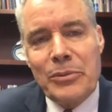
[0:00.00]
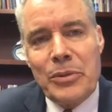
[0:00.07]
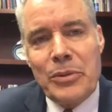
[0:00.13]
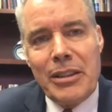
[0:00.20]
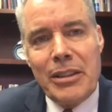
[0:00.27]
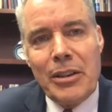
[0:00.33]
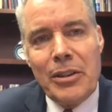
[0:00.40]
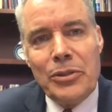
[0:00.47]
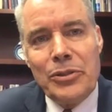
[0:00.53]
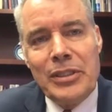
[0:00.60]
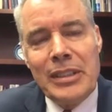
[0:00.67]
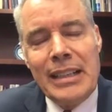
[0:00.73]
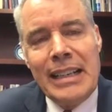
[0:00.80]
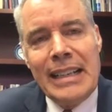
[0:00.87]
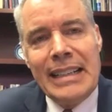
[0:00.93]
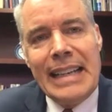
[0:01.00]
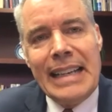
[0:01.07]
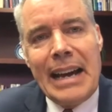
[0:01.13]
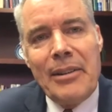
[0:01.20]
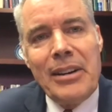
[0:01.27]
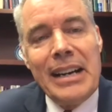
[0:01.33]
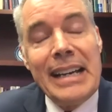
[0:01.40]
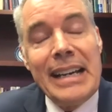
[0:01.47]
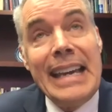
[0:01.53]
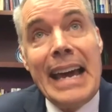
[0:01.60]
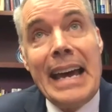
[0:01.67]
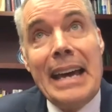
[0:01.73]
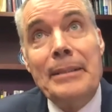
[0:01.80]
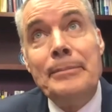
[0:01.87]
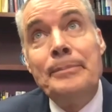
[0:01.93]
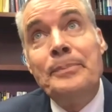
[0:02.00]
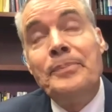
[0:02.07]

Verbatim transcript: with those. Now, again,